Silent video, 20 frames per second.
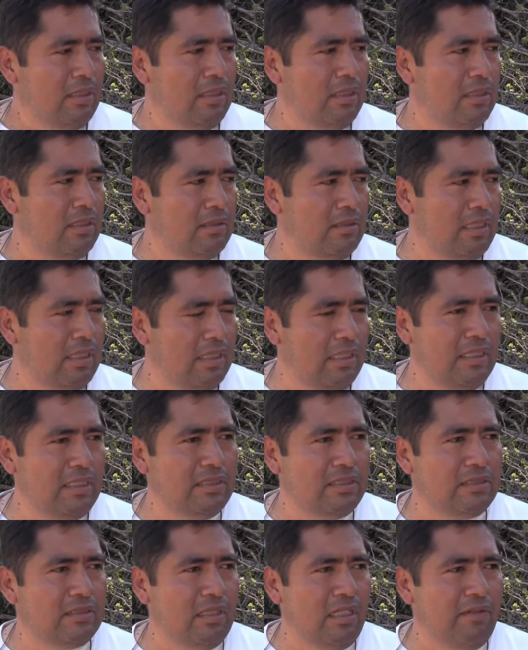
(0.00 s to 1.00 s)
you know, at
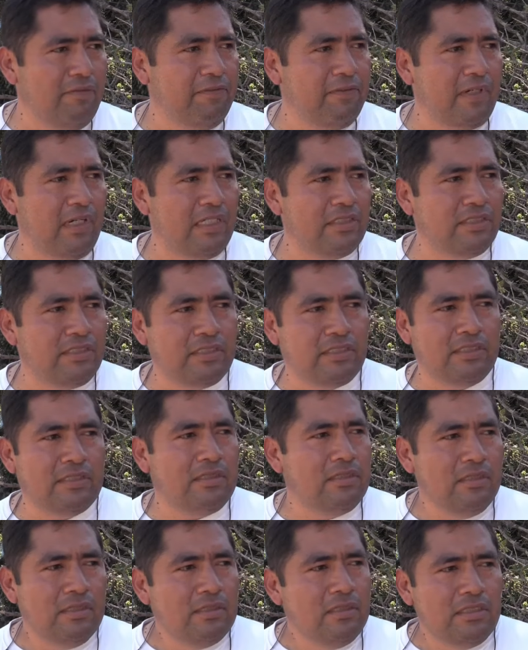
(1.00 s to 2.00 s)
least offer us
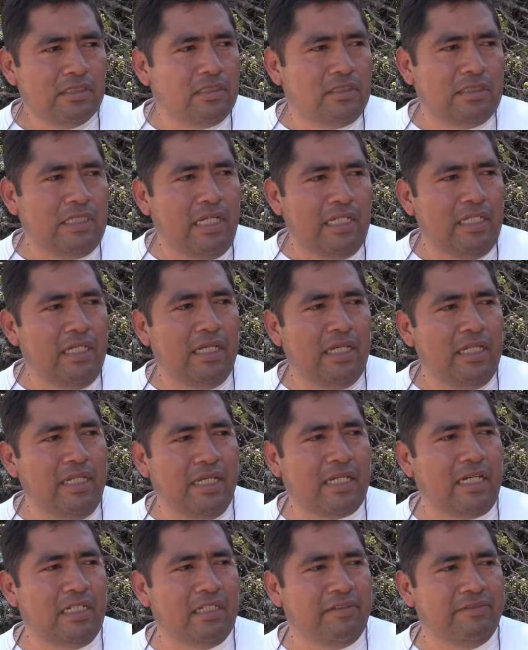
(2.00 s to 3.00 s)
any
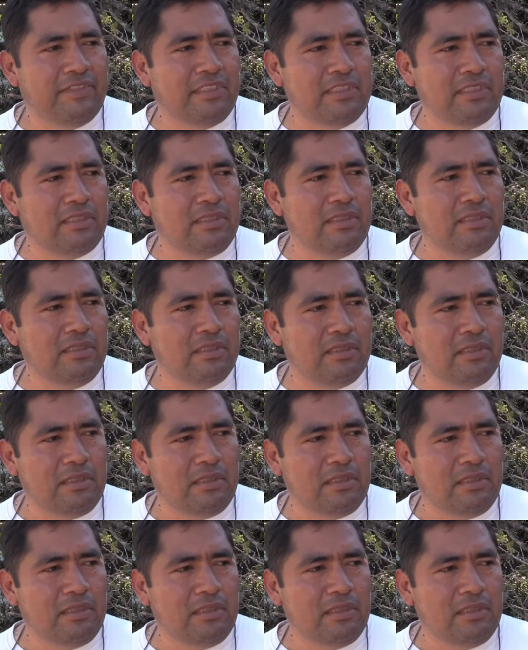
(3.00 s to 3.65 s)
kind of assistance.